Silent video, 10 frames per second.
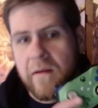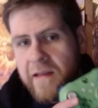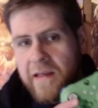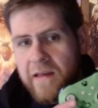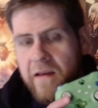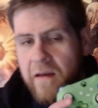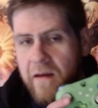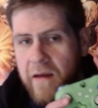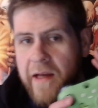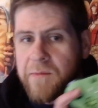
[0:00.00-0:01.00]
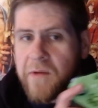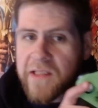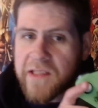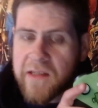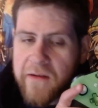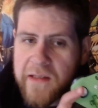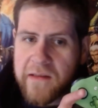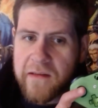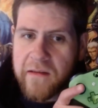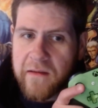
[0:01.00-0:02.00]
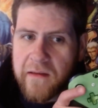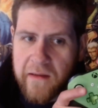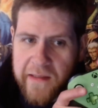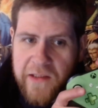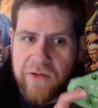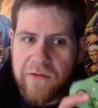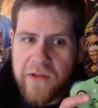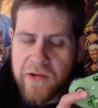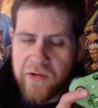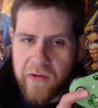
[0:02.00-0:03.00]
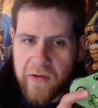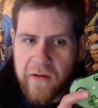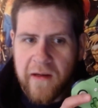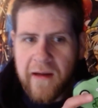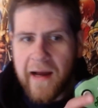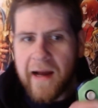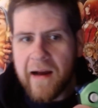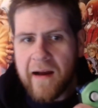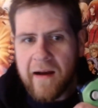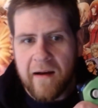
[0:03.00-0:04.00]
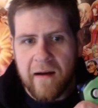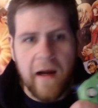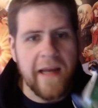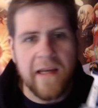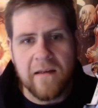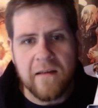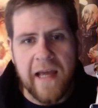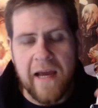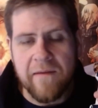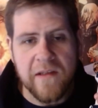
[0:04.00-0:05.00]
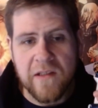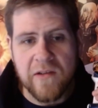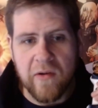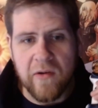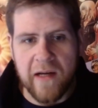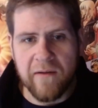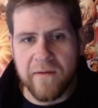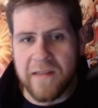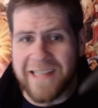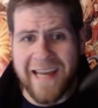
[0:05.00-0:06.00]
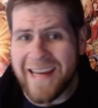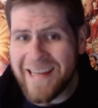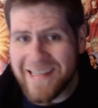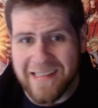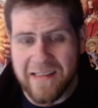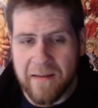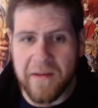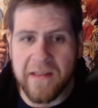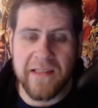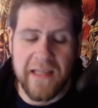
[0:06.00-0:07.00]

the Xbox Series Elite 2 controller, I can have this controller out for days. I mean, this